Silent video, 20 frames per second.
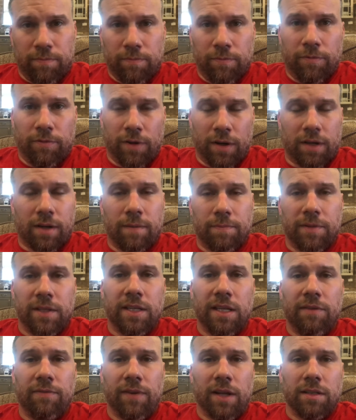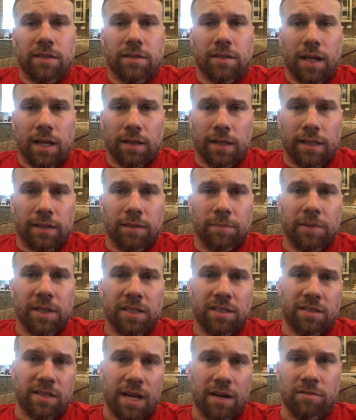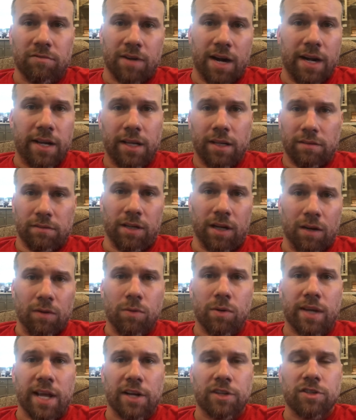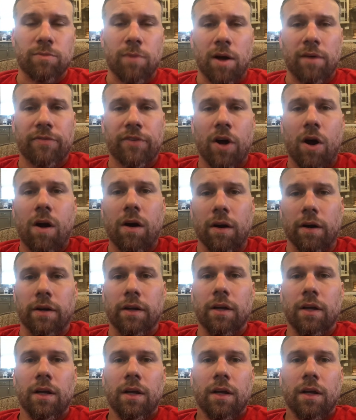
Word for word: fuck up the defense, not let them get set and ready, and, you know, we'll catch them off guard.